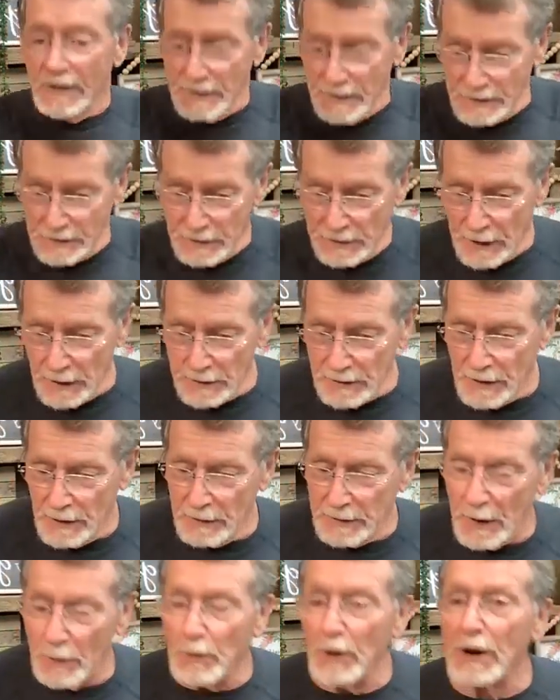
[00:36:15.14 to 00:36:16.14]
They, they,
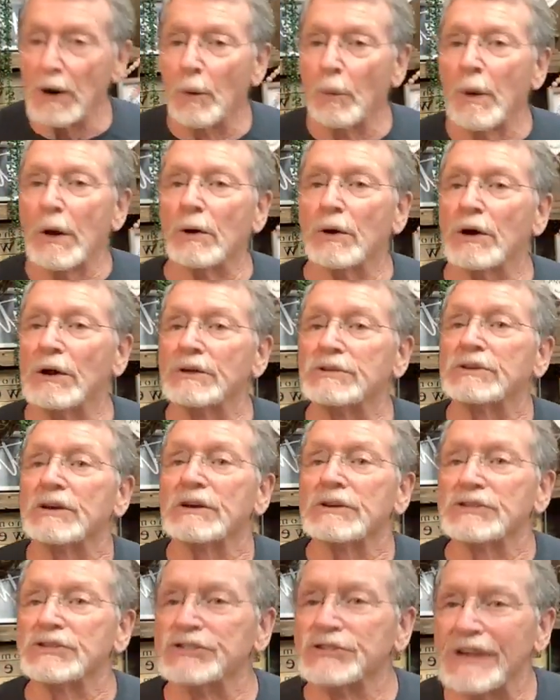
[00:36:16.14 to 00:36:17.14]
they, were in a wilderness
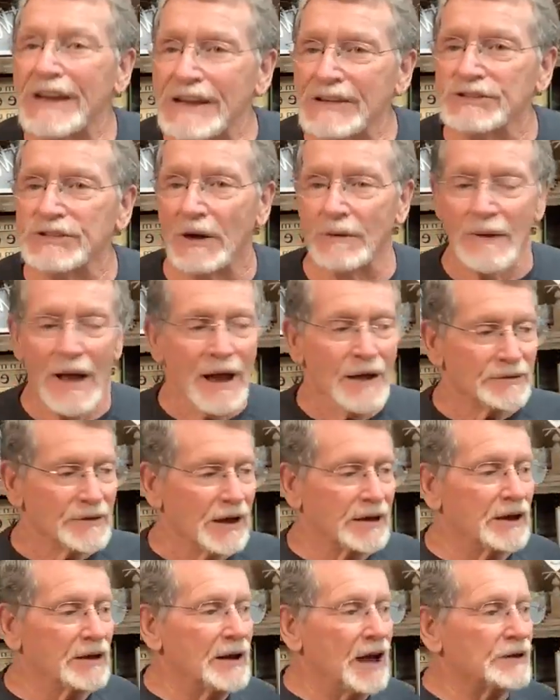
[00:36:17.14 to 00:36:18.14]
season. They
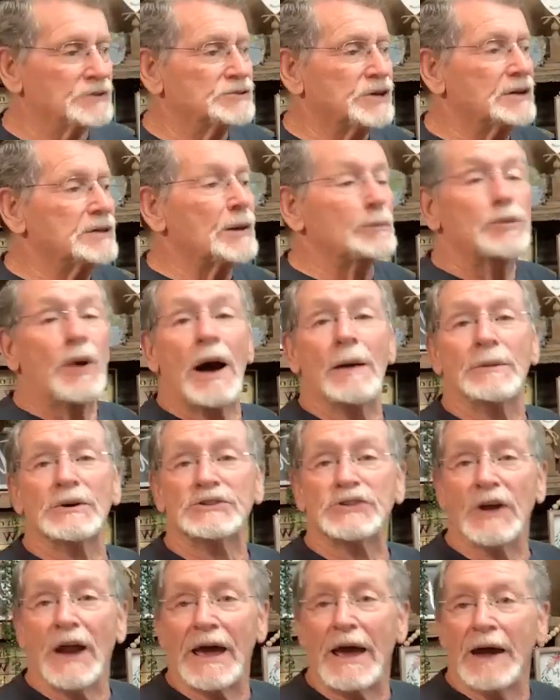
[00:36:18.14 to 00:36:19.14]
could not sing the
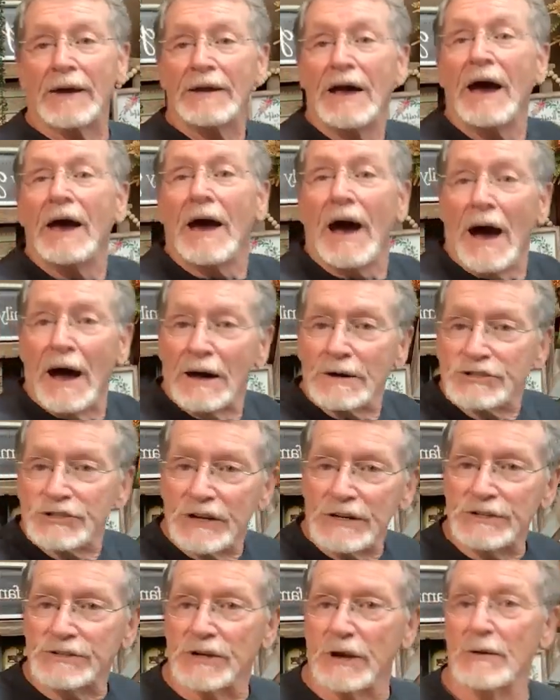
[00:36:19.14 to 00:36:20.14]
promised land uh,
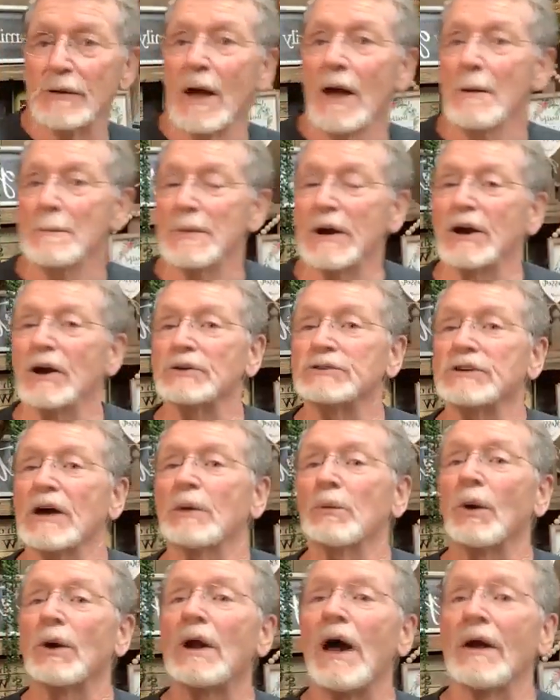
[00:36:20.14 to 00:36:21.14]
season because they
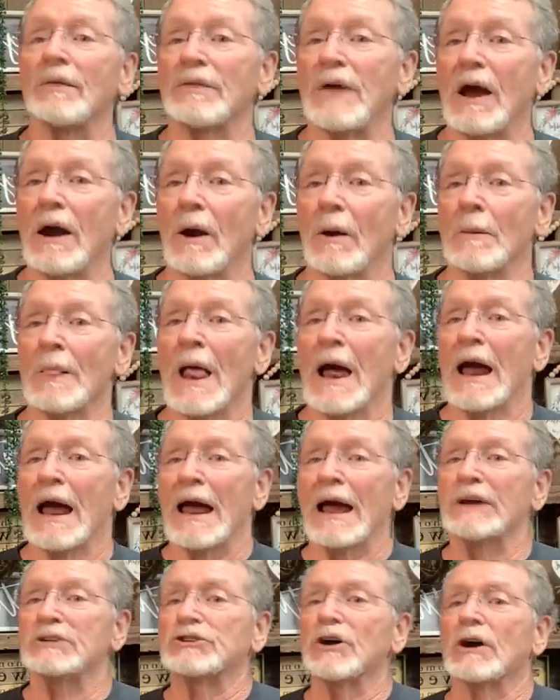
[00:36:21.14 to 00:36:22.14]
were not there.
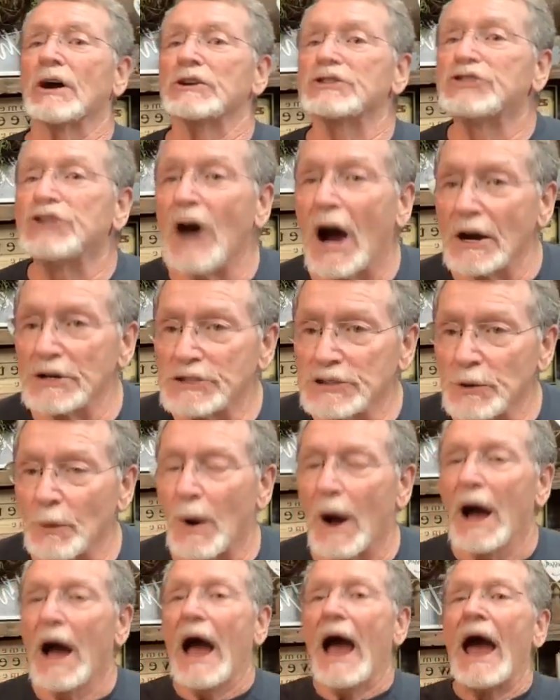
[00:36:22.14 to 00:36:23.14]
It took a
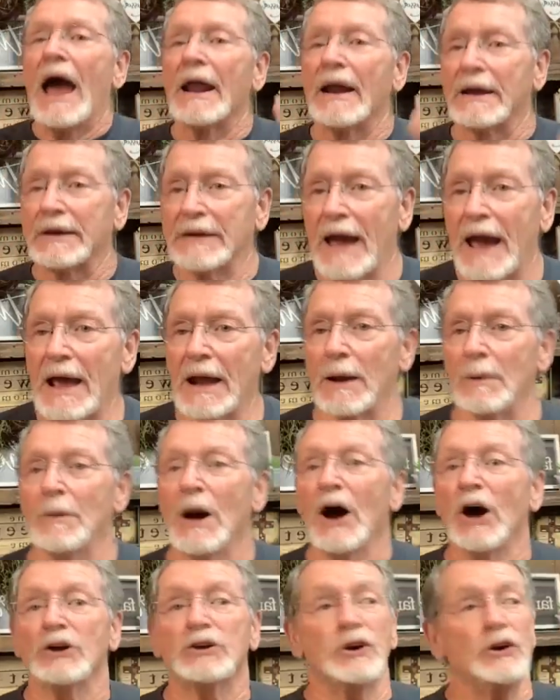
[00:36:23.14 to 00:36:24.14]
Joshua and a Caleb
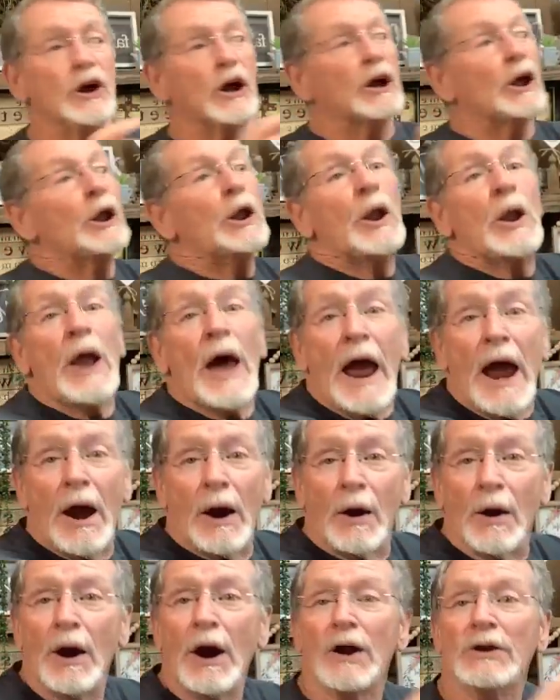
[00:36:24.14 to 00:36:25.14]
to
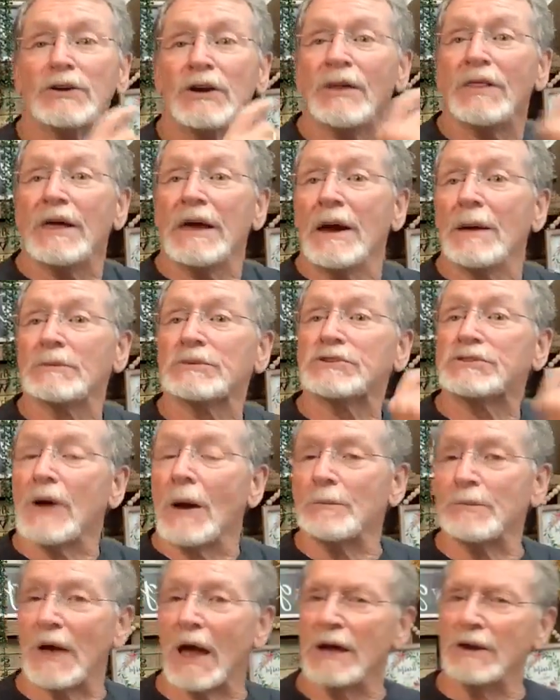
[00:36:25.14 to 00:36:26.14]
declare to them
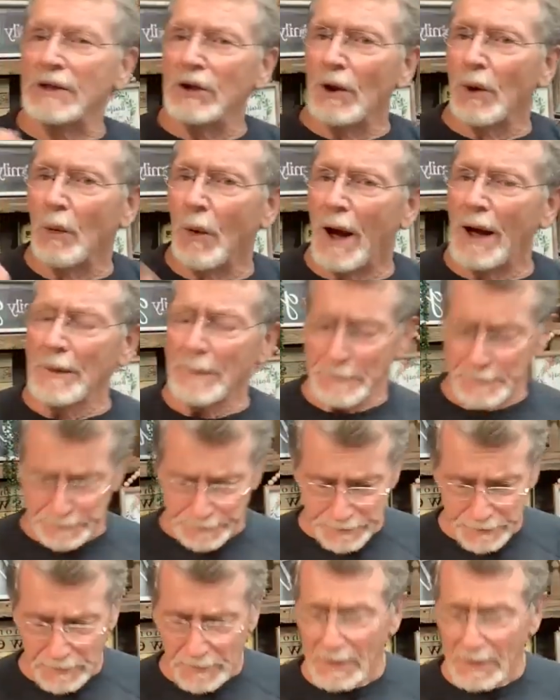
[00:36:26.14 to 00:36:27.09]
something. And you know what?